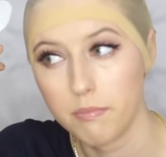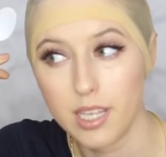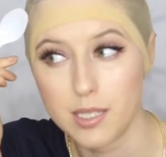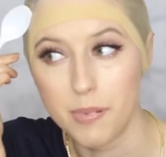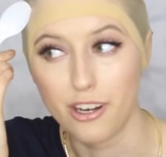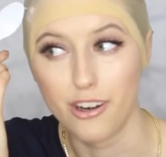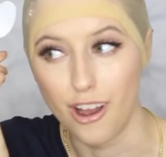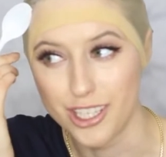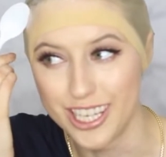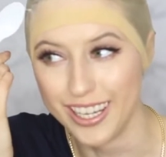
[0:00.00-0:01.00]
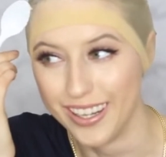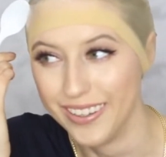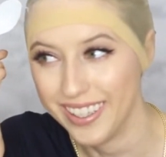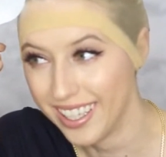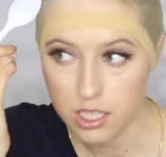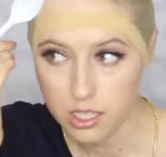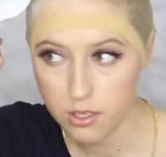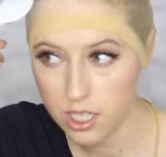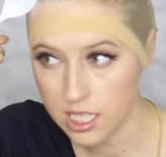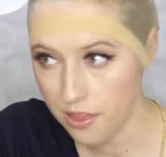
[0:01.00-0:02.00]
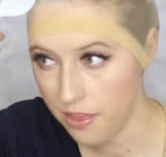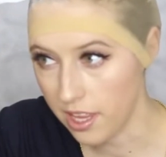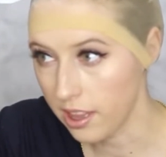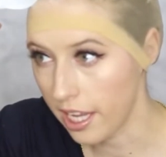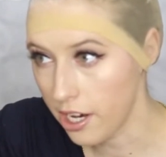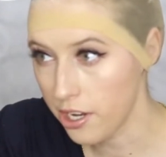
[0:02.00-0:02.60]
It's better not to. So just a thin layer.